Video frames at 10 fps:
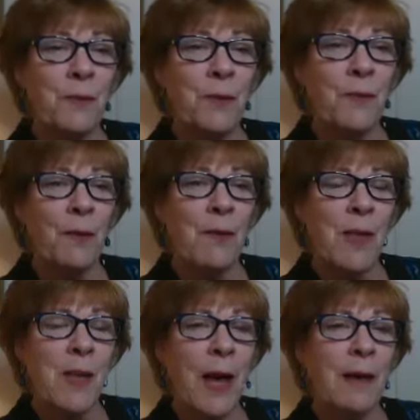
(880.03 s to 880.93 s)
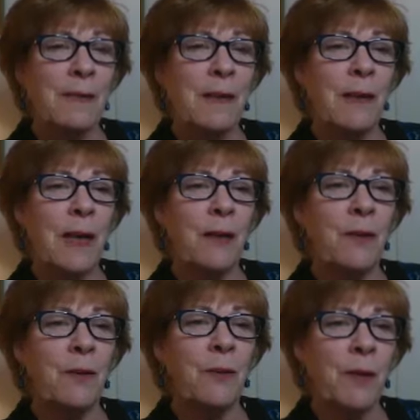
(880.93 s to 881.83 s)
we've always had a
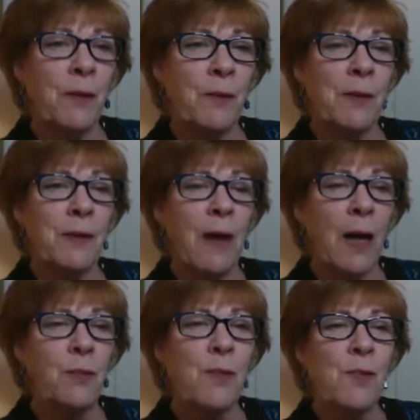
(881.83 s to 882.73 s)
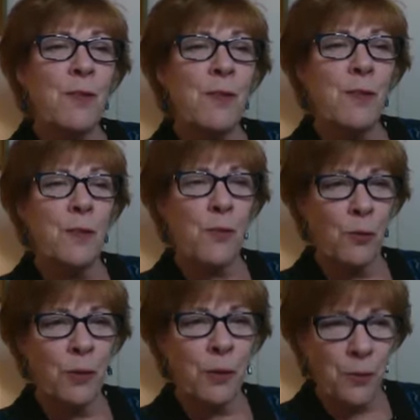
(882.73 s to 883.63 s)
credo that consciousness is the
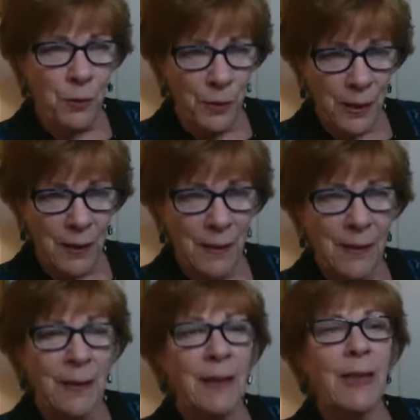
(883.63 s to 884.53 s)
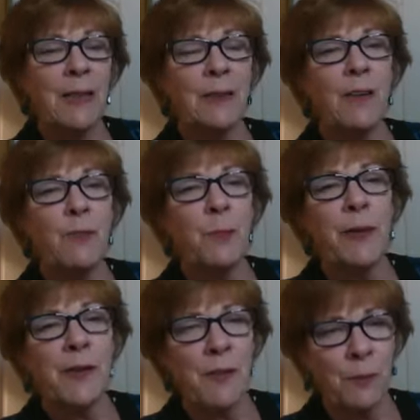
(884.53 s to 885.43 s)
sole authority and love
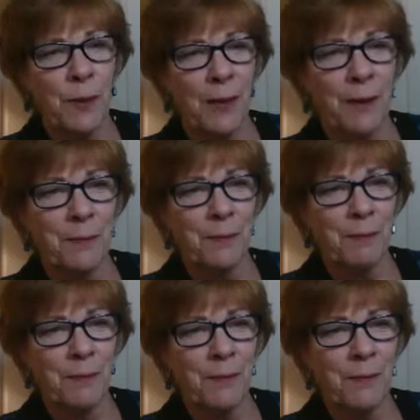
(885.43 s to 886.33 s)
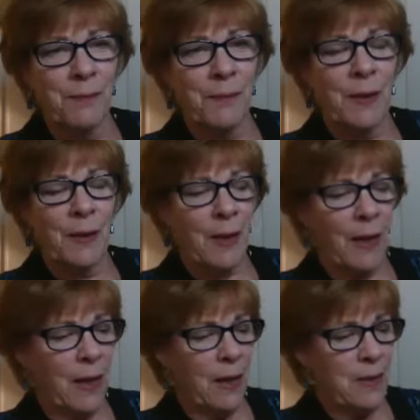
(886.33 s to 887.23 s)
points the way.
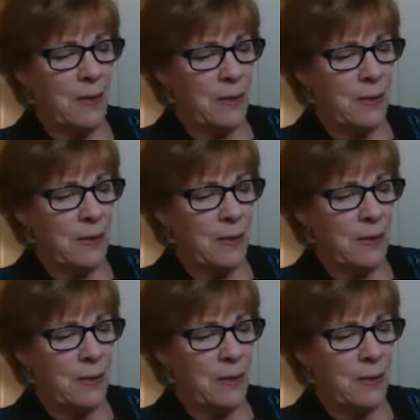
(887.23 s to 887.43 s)
And